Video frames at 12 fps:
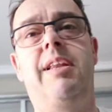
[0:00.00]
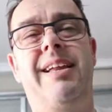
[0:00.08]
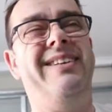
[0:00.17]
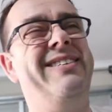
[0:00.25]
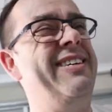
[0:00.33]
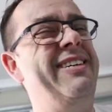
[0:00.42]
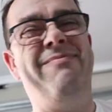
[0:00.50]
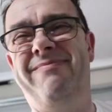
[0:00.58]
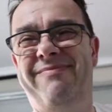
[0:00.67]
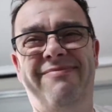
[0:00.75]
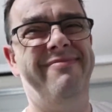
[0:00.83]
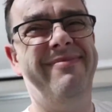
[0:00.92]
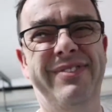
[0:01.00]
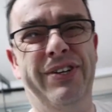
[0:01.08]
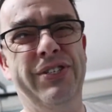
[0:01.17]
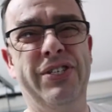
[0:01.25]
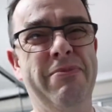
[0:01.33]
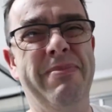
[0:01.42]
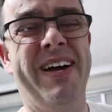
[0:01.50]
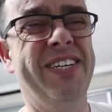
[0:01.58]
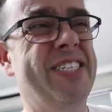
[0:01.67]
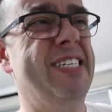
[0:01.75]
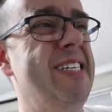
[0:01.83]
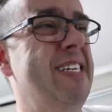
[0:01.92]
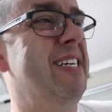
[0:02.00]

Lady T, not so much.